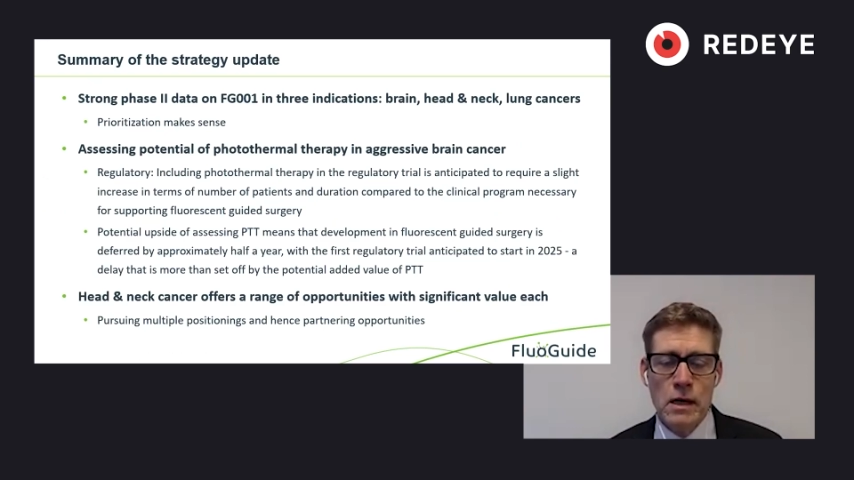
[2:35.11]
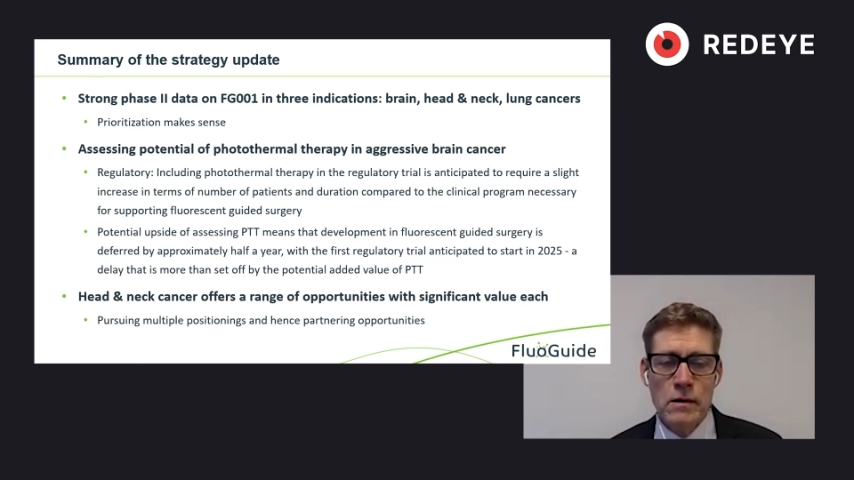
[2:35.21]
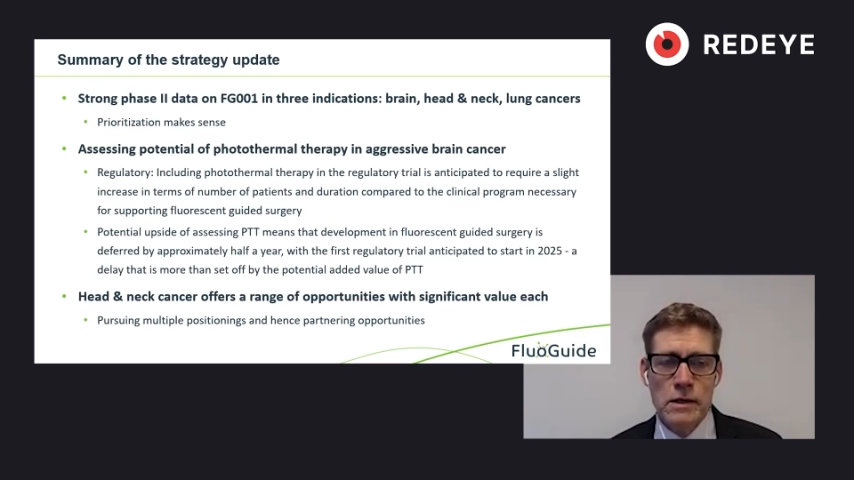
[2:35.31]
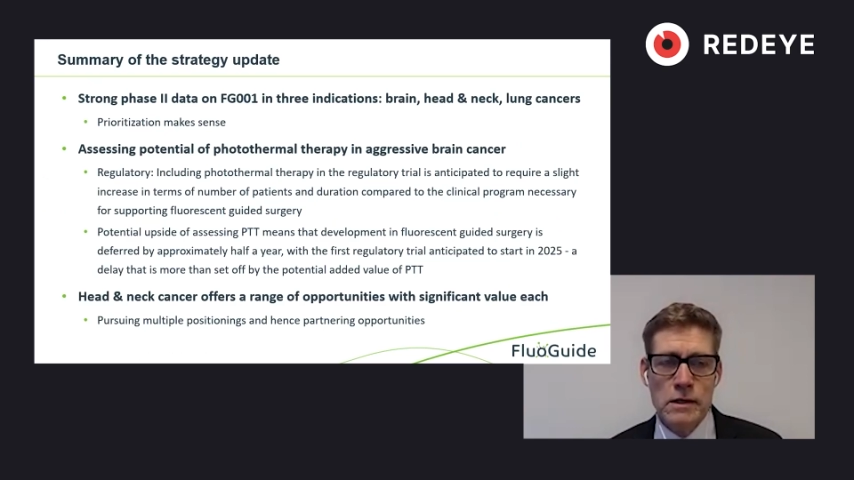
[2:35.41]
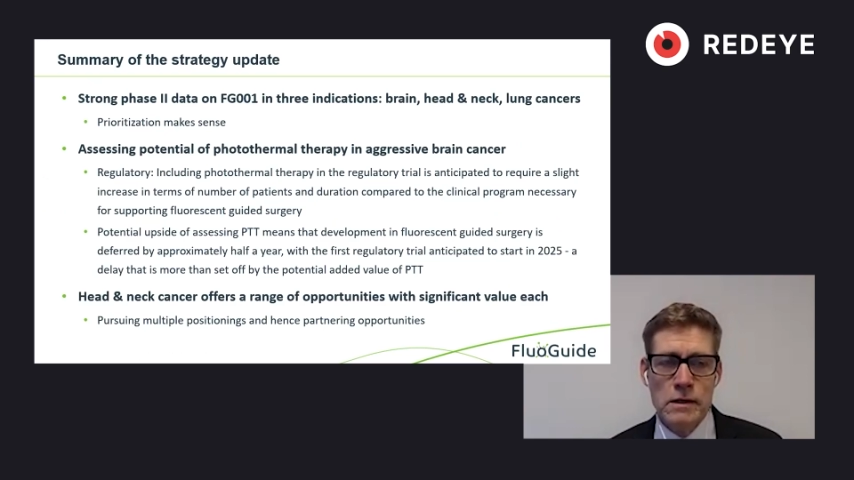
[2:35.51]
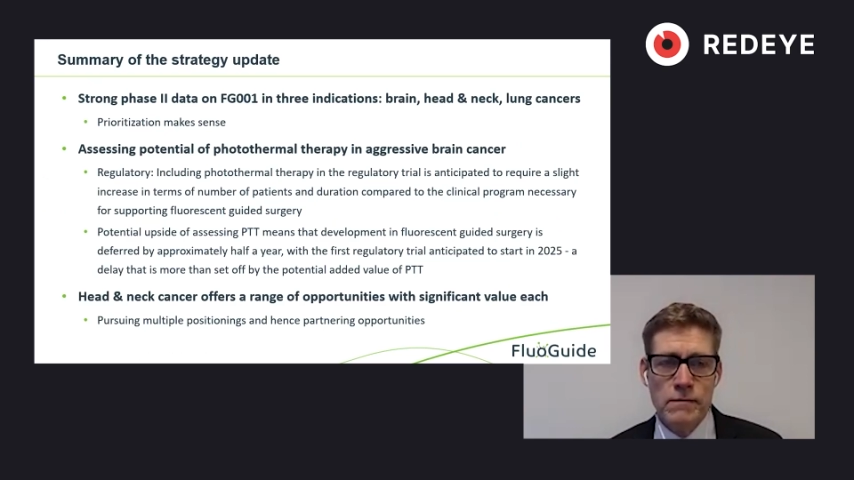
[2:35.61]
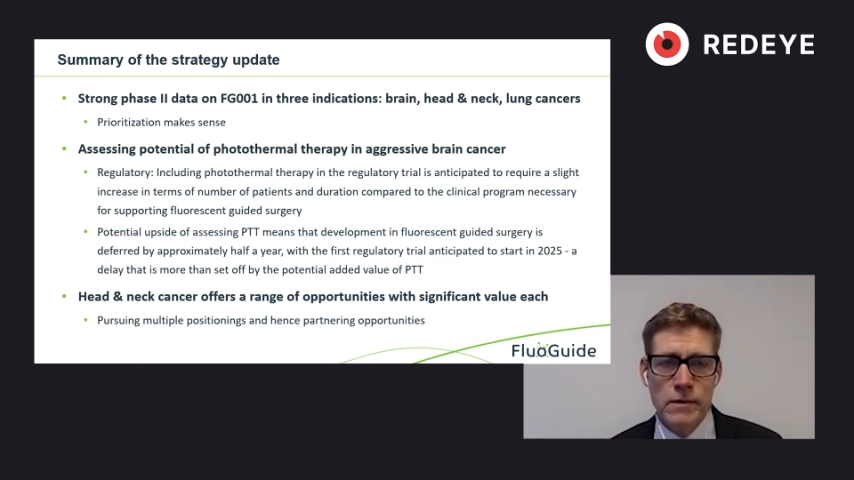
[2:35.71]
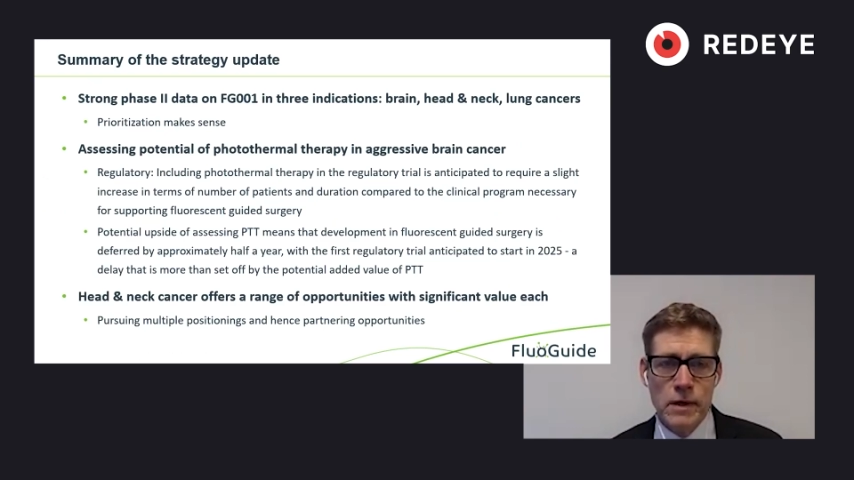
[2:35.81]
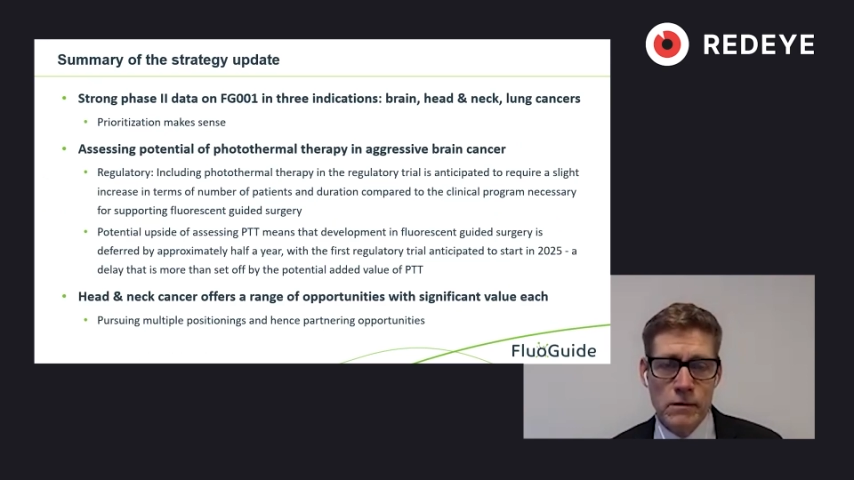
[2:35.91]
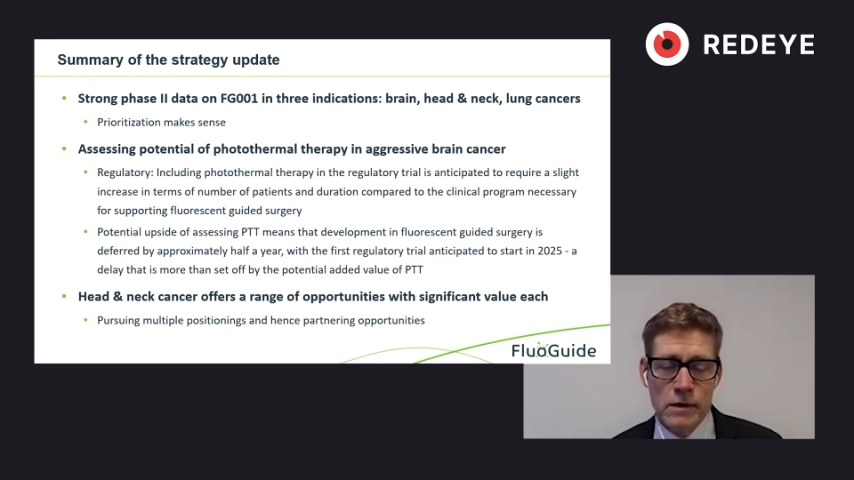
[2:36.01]
aggressive
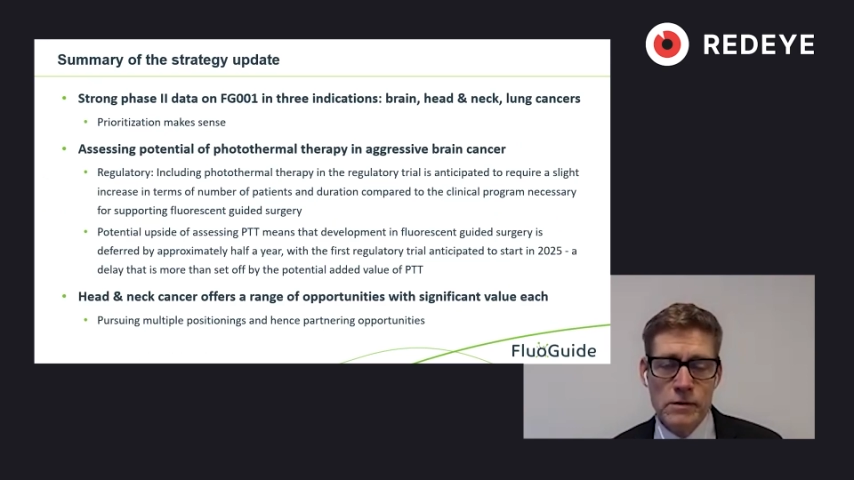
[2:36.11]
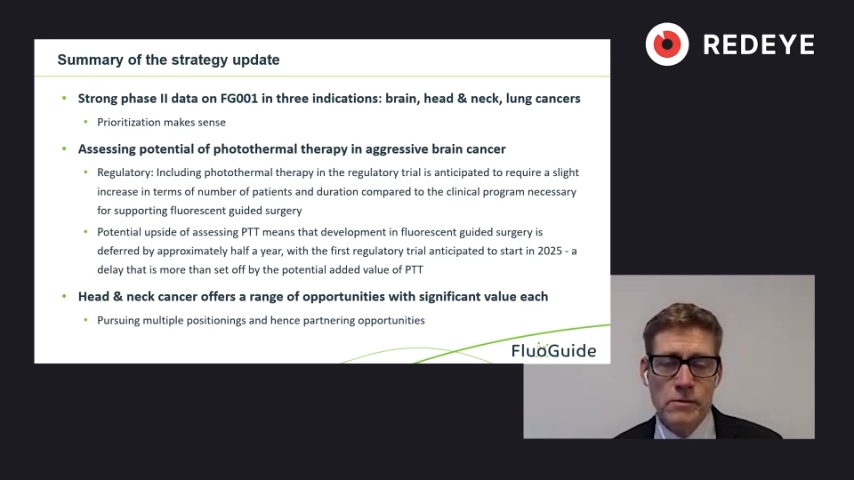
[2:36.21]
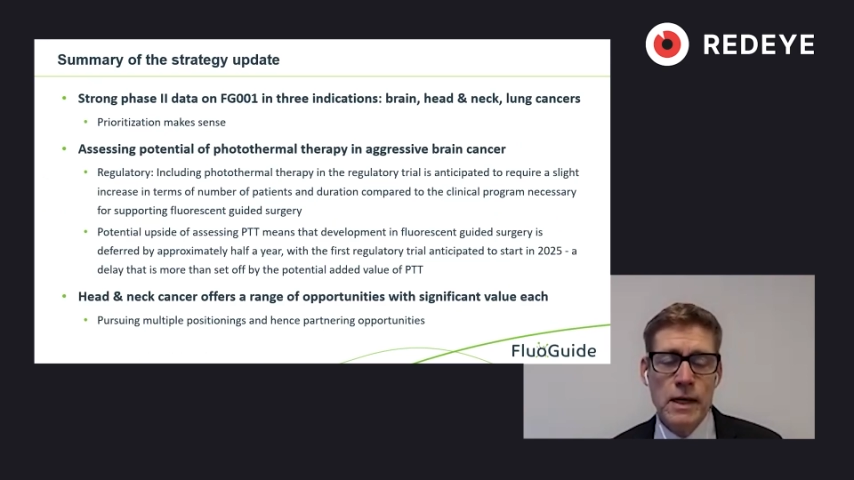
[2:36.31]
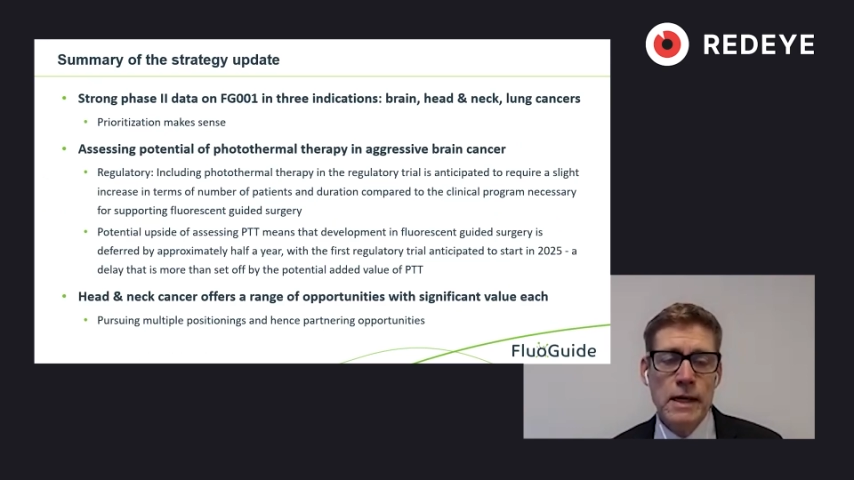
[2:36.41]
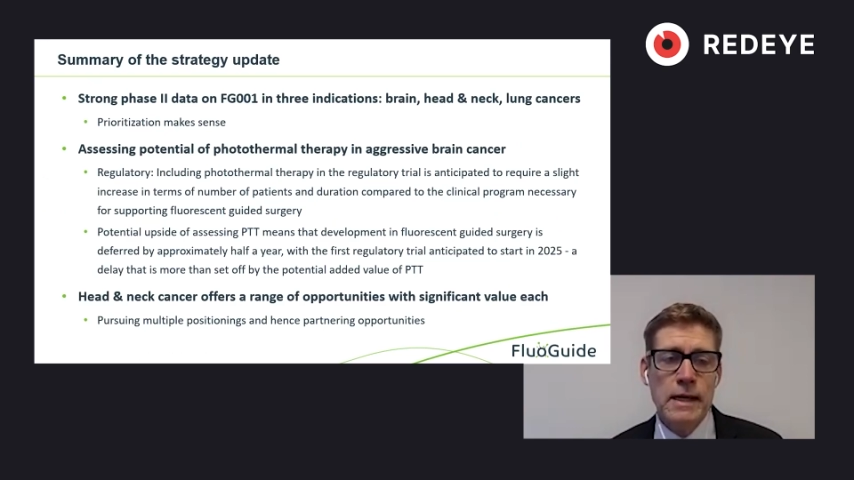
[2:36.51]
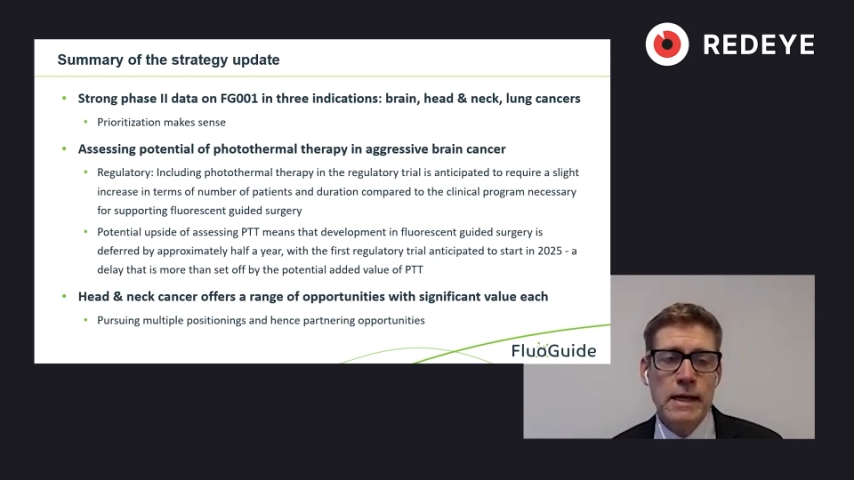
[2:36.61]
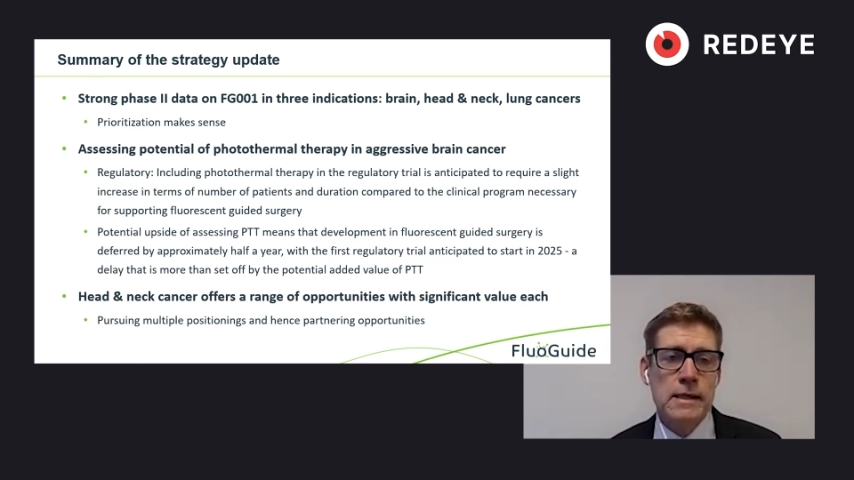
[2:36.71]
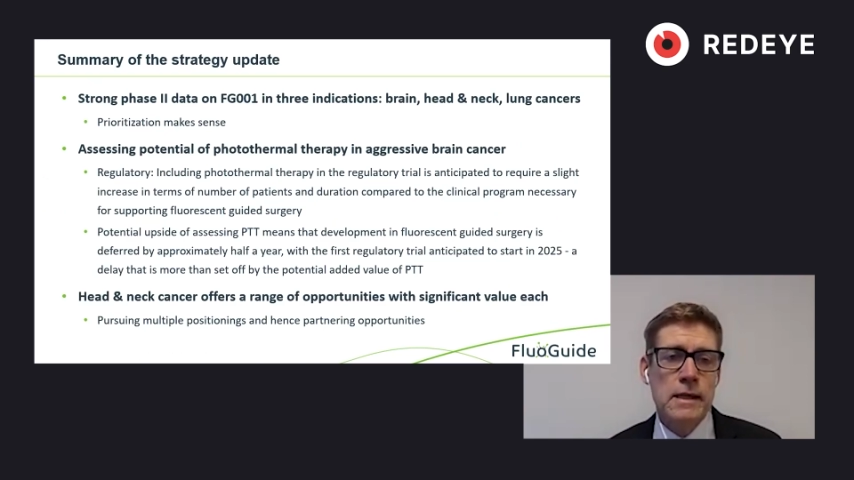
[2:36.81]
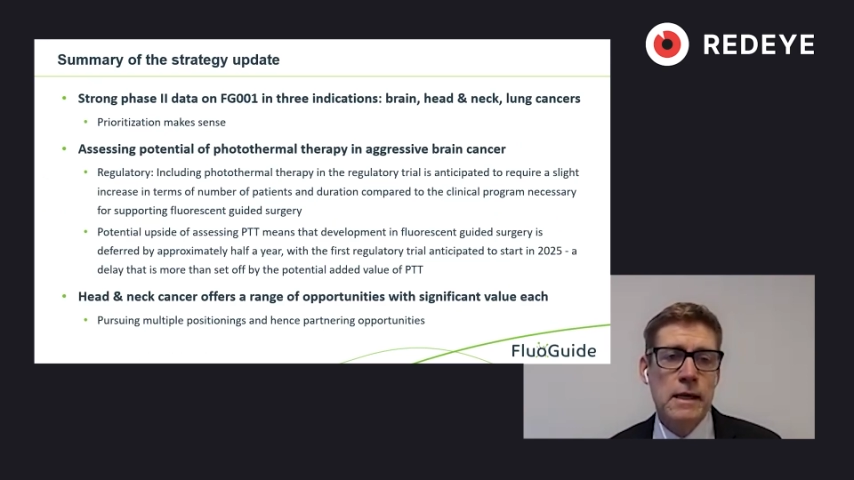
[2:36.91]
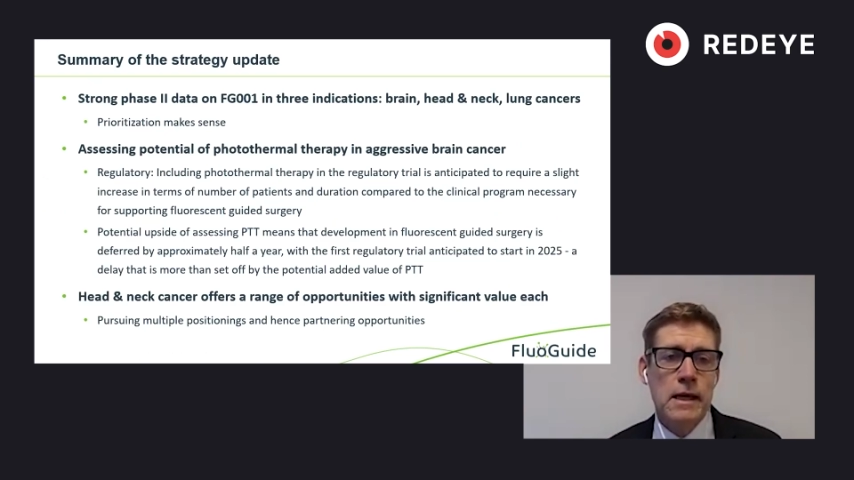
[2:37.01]
brain cancer,